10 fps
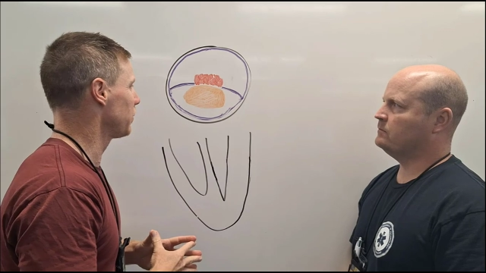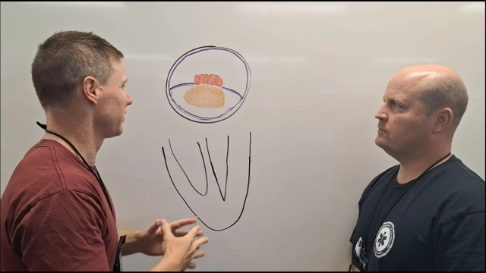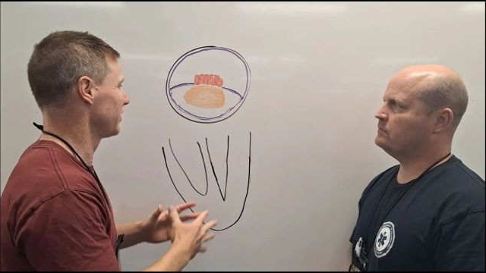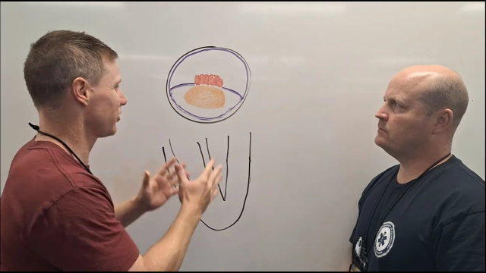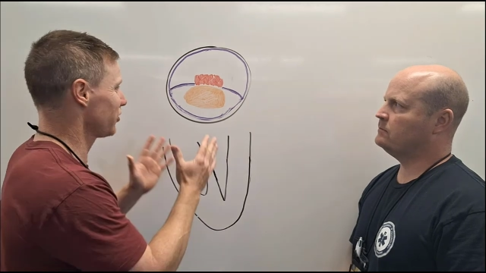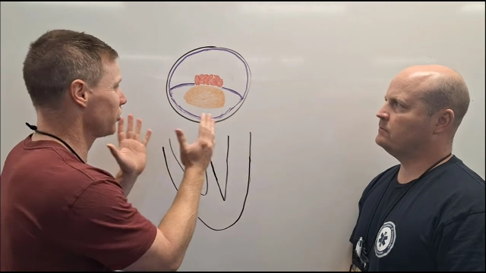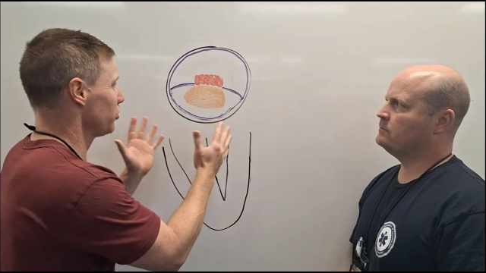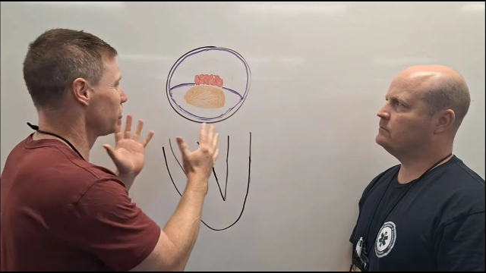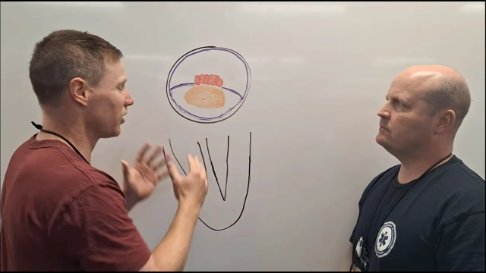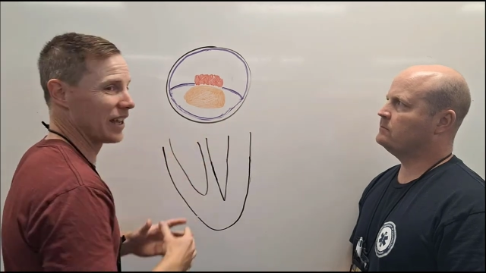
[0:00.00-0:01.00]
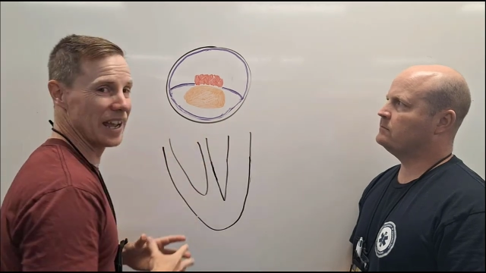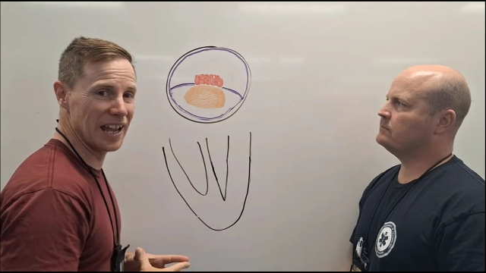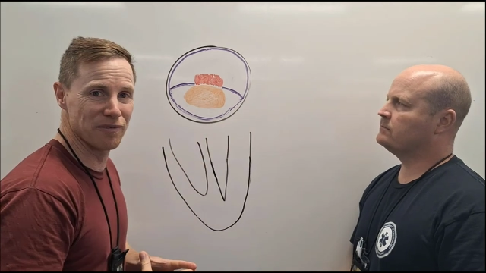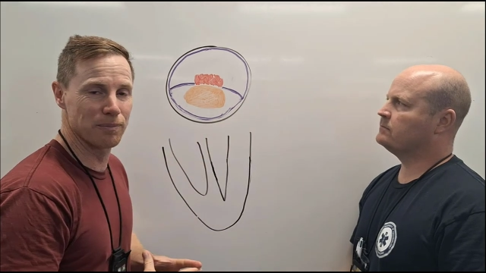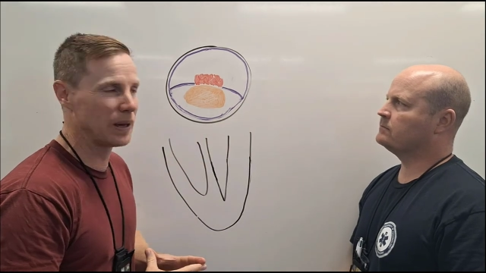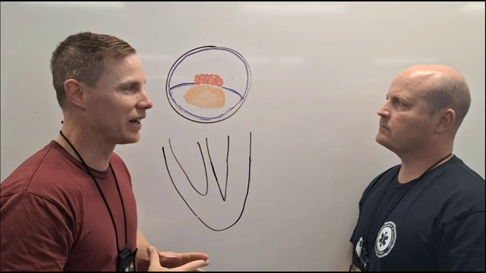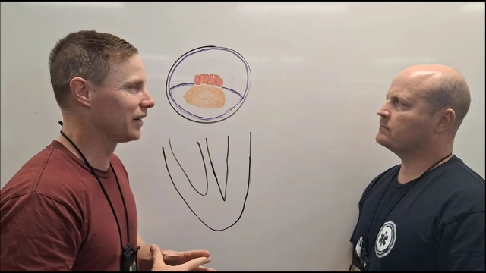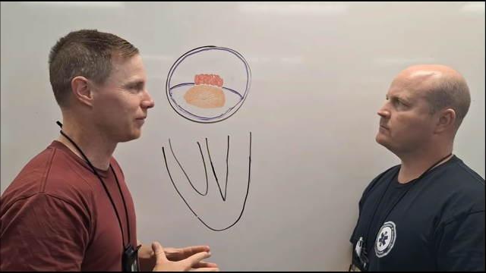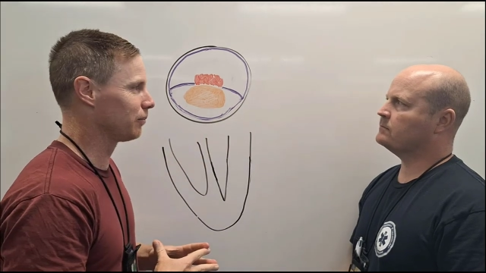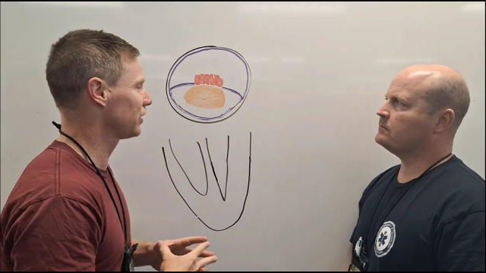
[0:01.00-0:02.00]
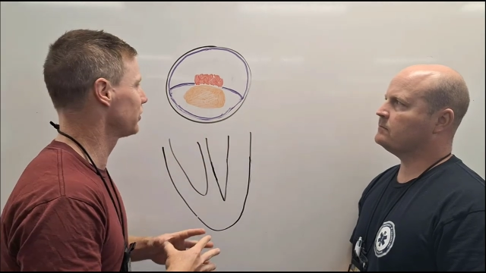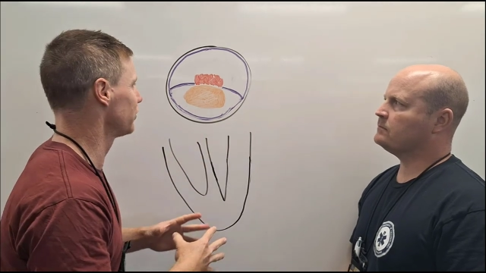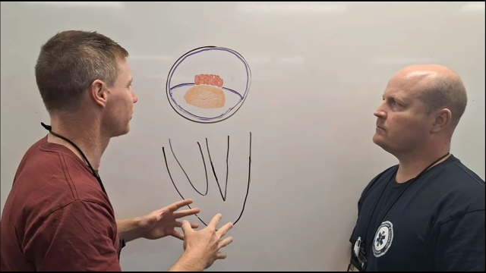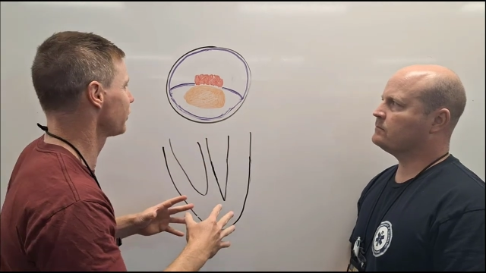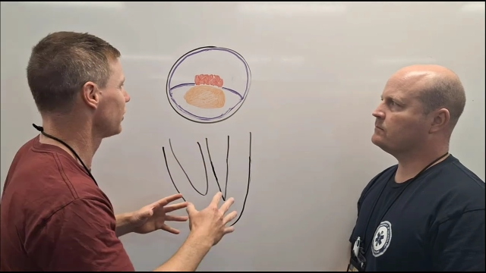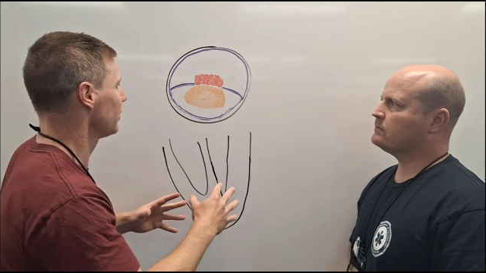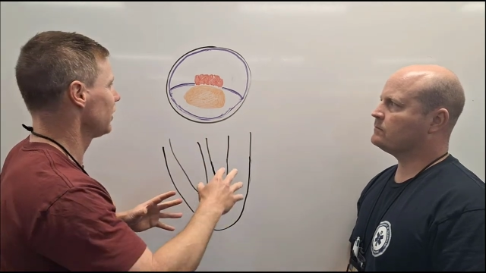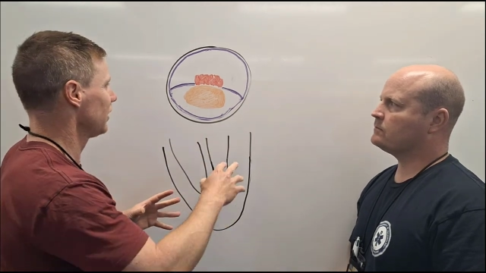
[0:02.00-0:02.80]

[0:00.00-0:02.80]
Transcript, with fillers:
Speaker 1: but they're still going to have pain because